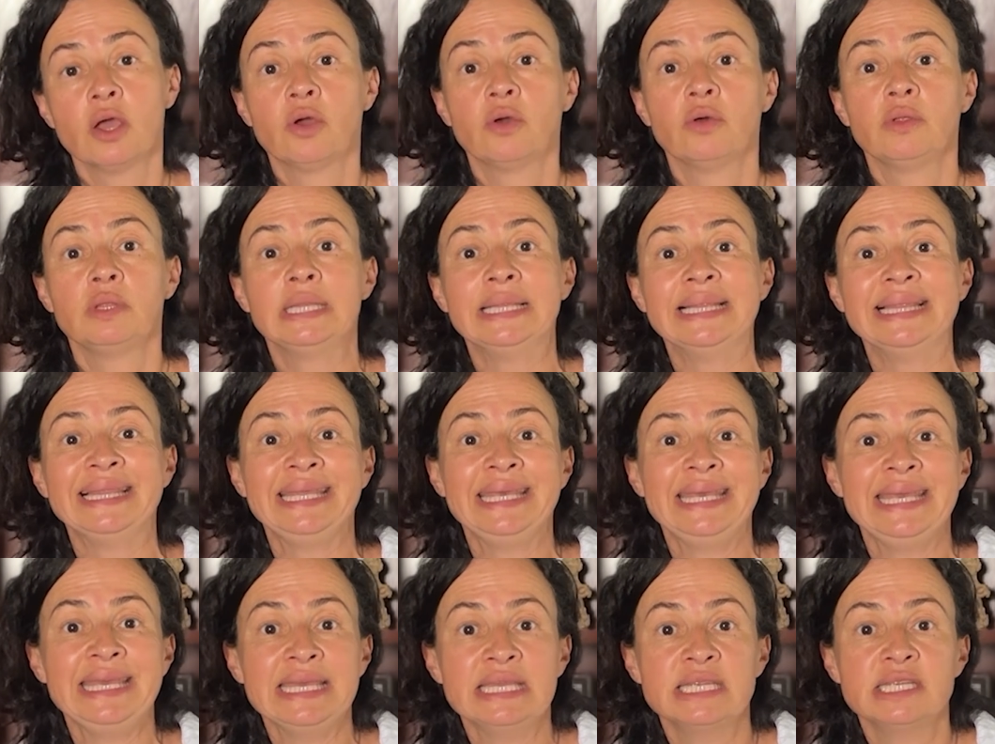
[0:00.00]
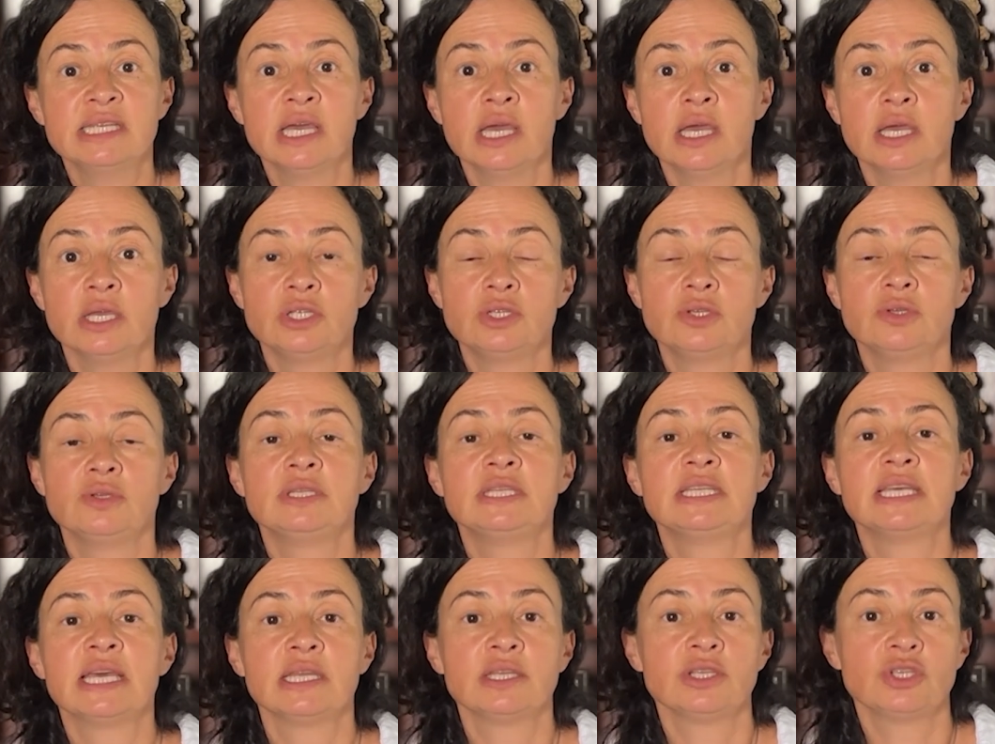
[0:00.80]
could lead to
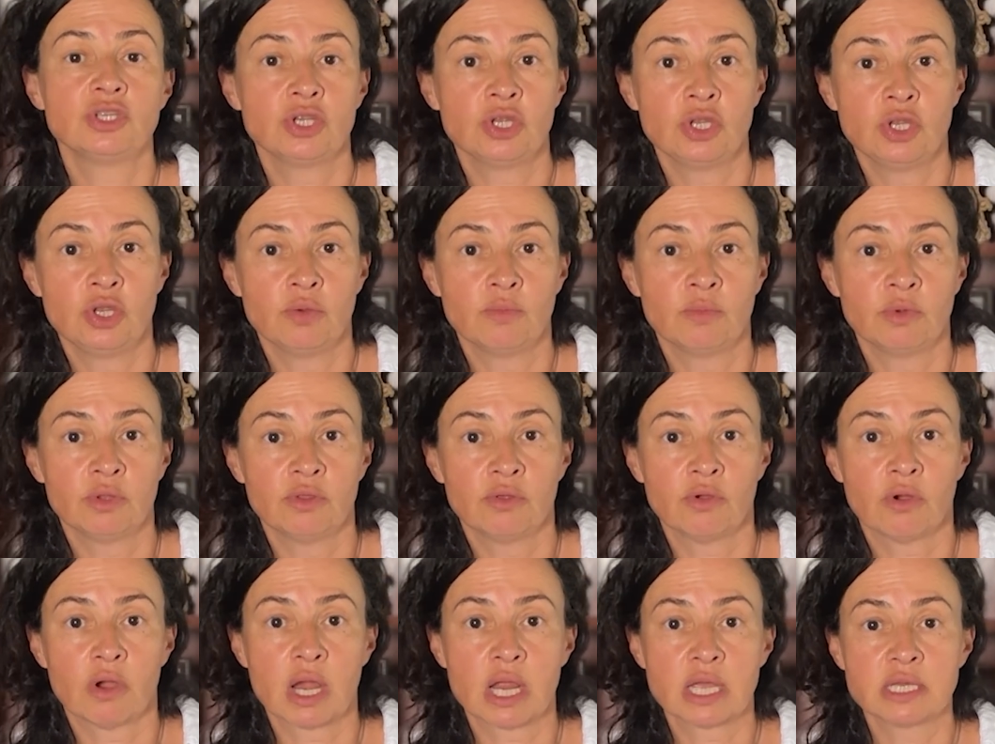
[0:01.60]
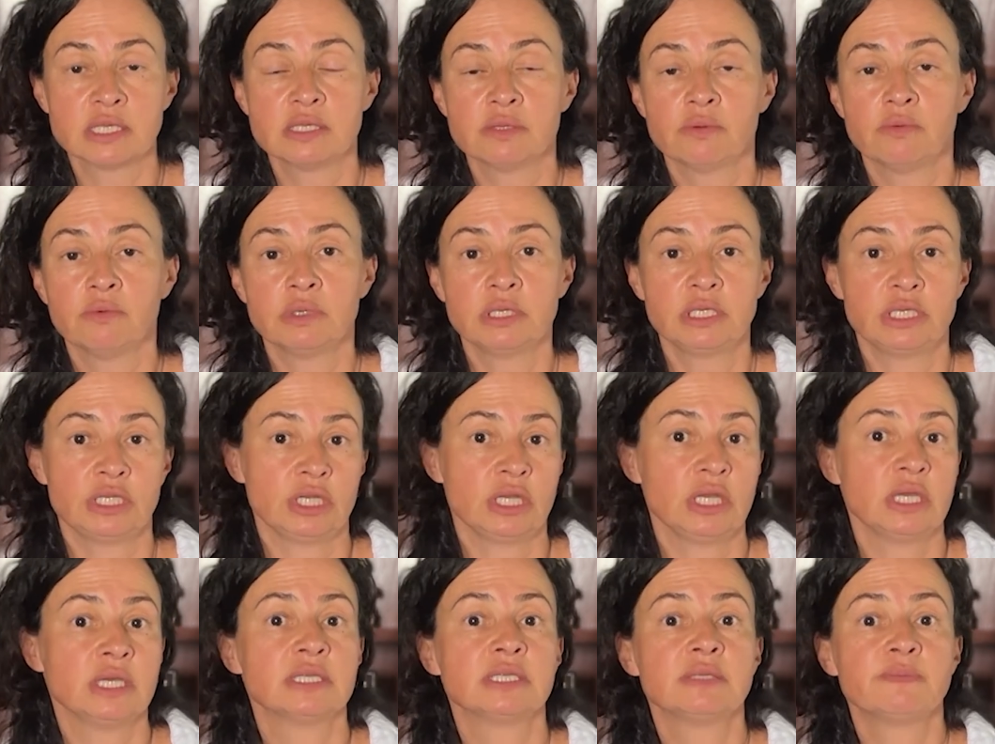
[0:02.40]
tension pneumothorax,
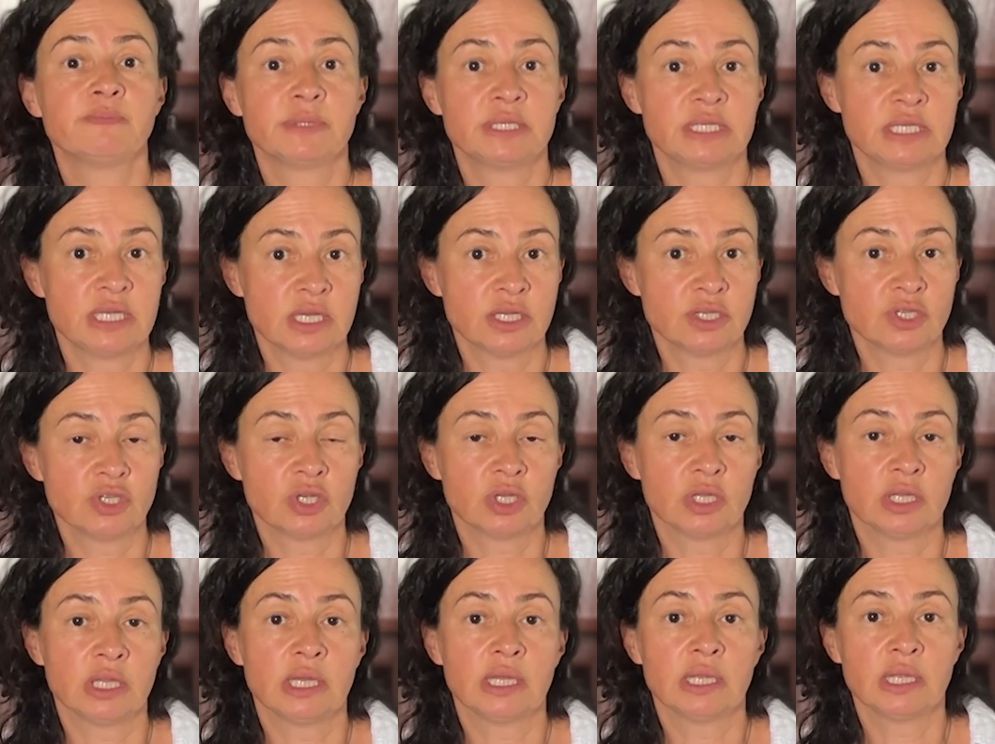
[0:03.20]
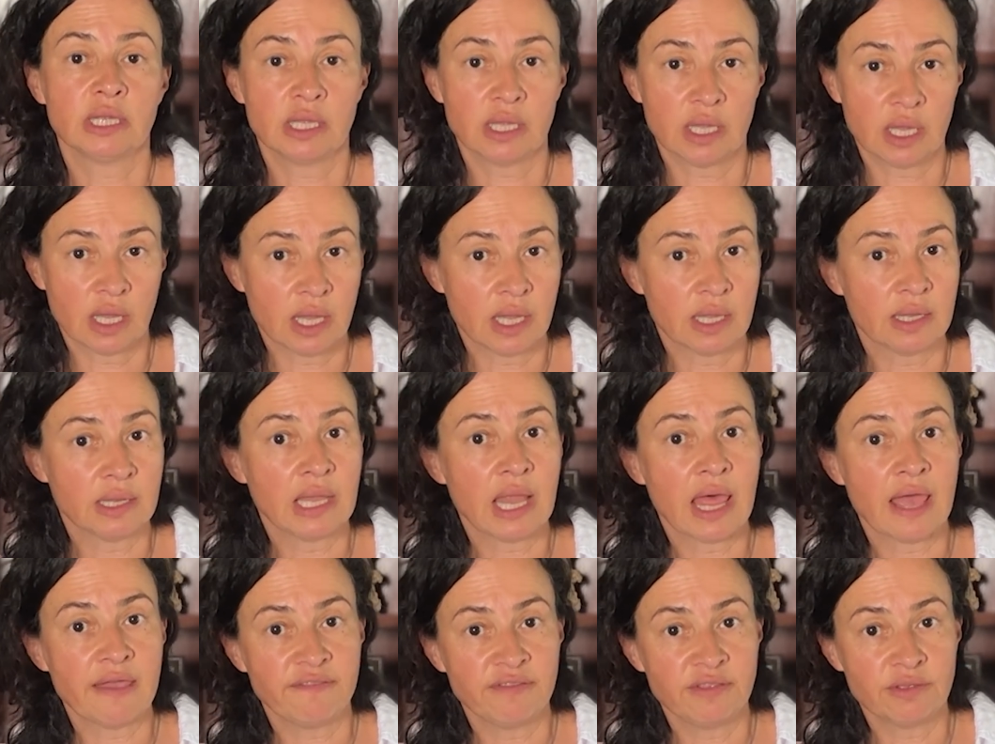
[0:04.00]
which is potentially a
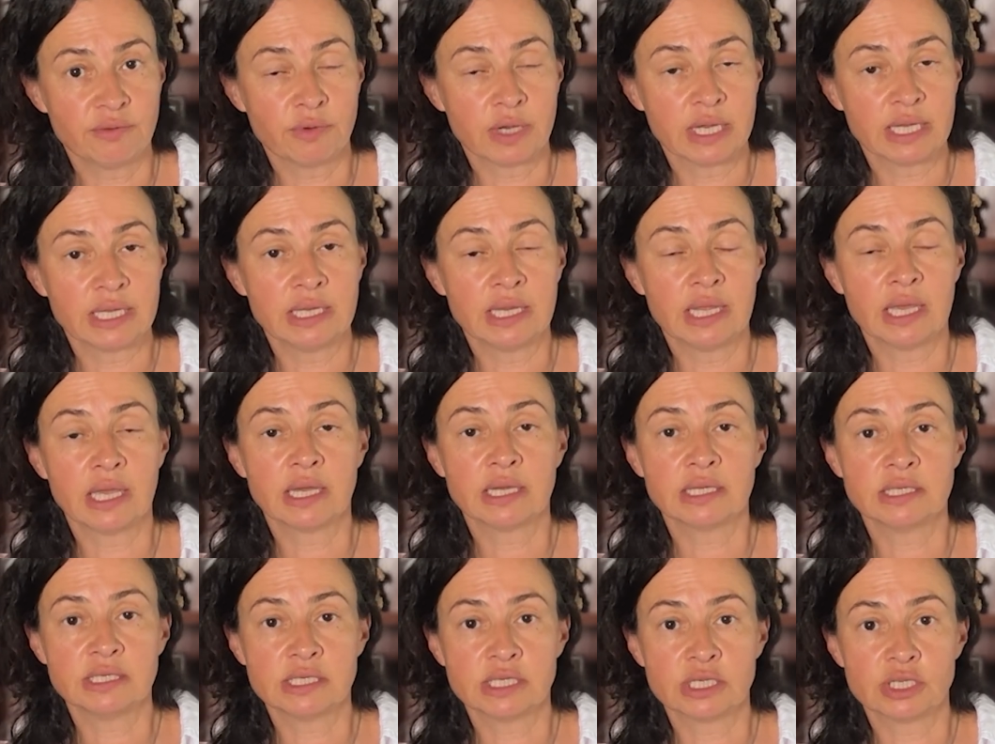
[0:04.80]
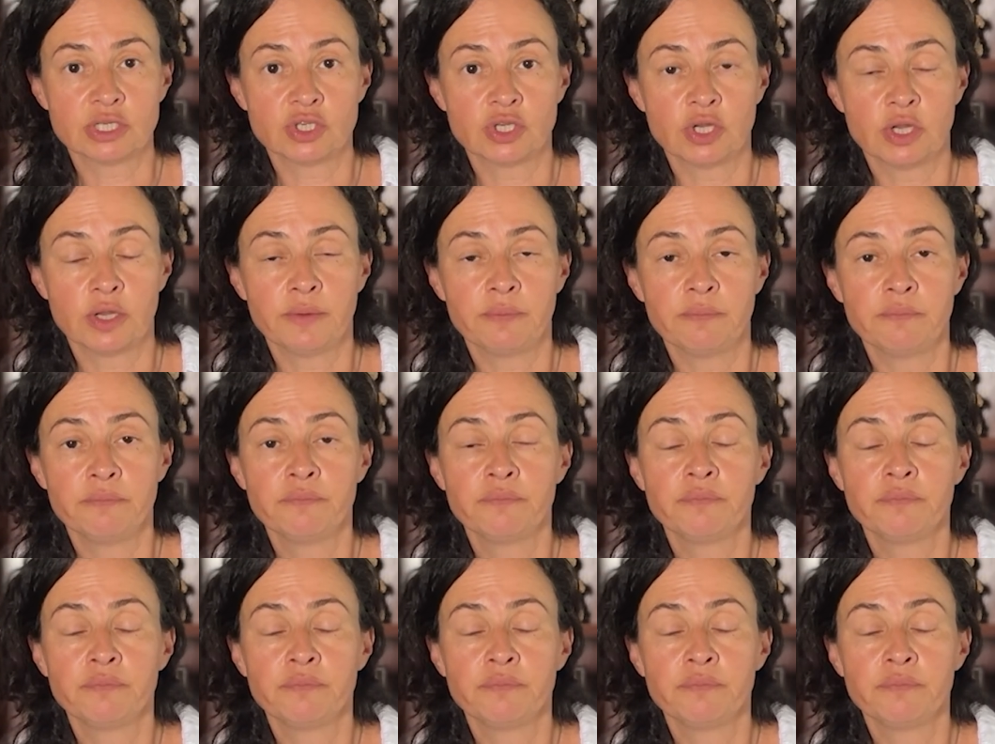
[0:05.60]
life-threatening condition.